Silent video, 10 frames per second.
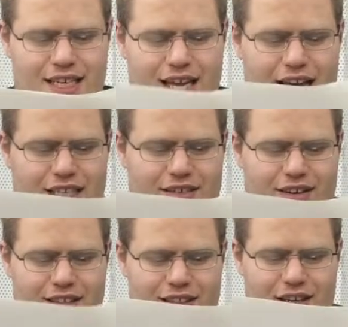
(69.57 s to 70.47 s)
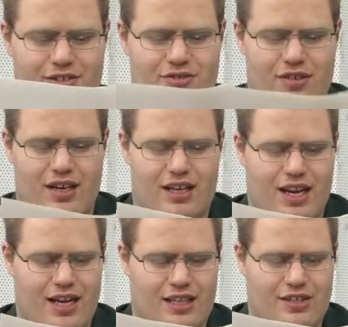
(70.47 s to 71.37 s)
a kite during a thunderstorm and
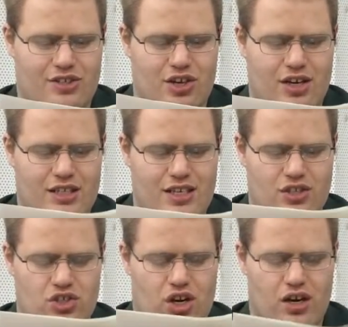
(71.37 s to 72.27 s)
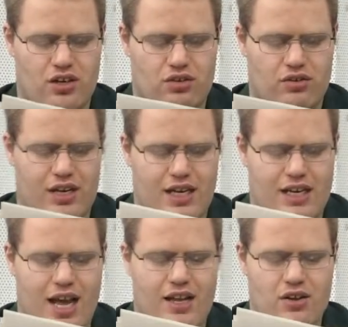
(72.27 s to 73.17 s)
collects the charge in a jar,
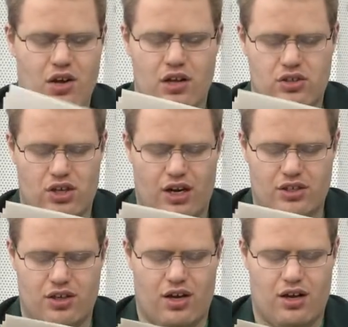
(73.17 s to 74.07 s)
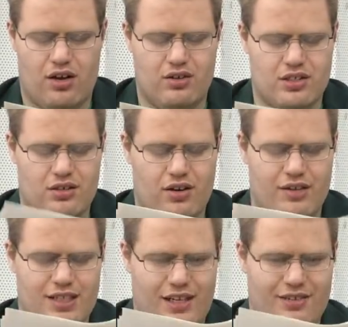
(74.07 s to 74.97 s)
creating charge, also
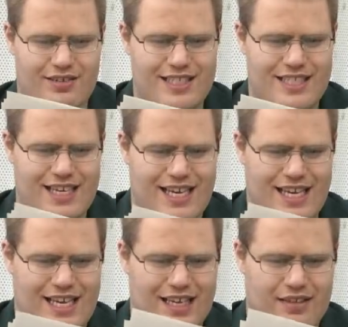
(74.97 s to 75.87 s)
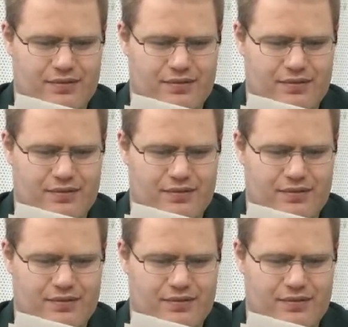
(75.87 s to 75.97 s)
known as electricity.